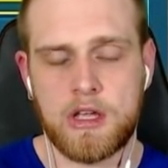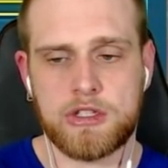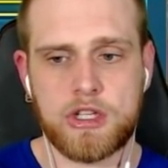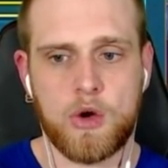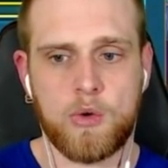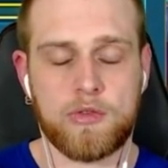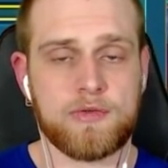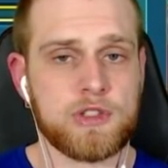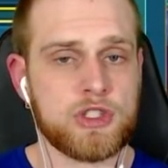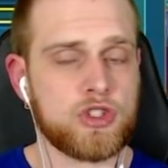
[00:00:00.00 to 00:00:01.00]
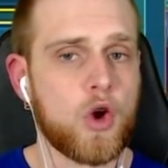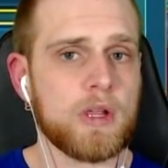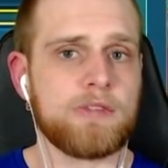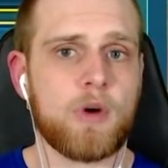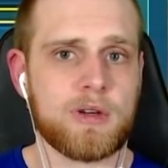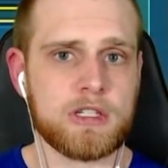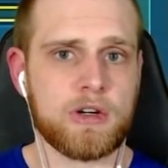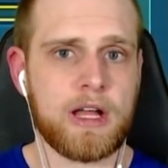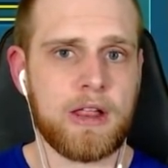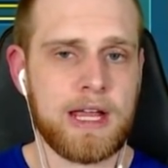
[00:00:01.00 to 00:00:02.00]
So solely focusing
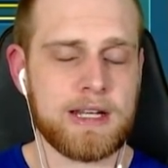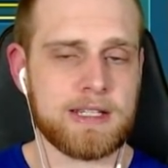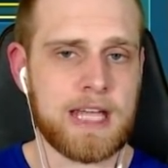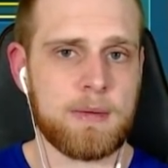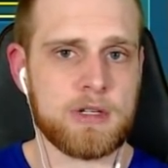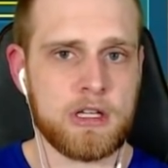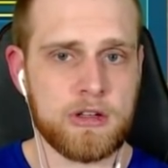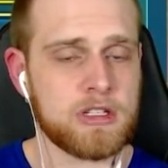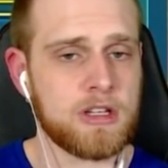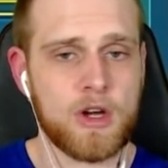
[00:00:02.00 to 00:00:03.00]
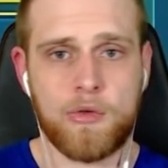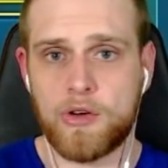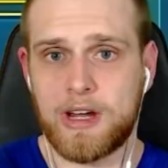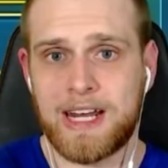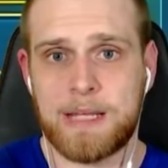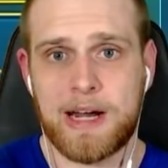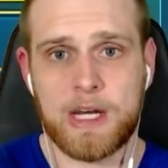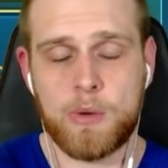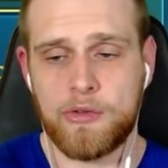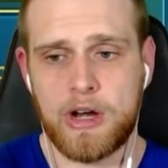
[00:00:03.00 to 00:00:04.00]
on Hain as a damage dealer, this can go for
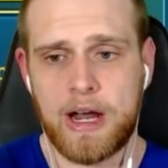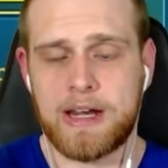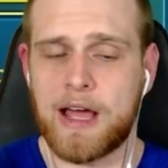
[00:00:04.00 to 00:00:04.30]
anybody wherever you're at.